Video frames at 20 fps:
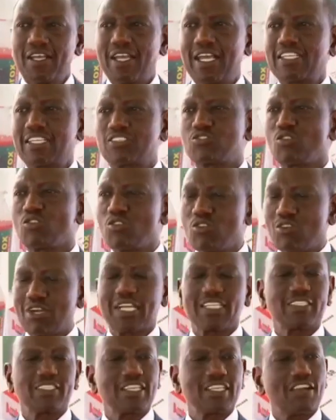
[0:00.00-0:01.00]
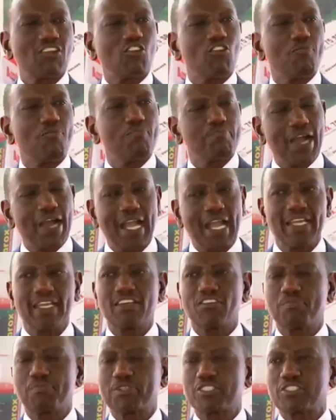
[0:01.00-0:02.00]
and to look at the
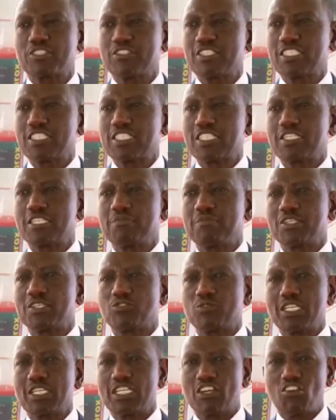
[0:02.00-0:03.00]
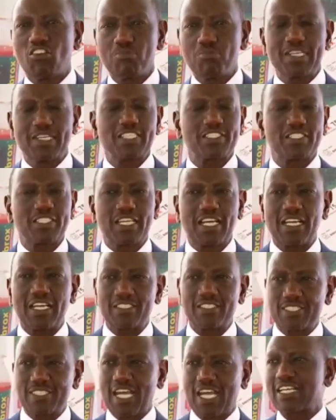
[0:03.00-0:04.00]
combined opportunity between COMESA,
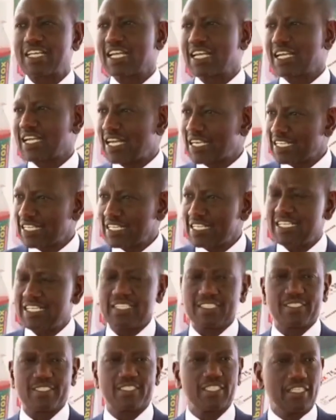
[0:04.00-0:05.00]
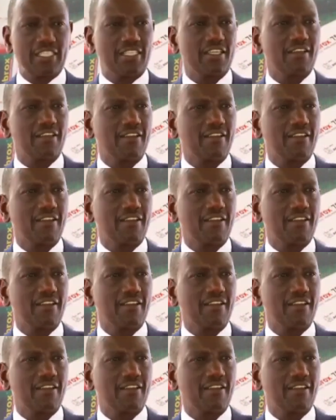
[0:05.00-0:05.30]
SADC, and EAC,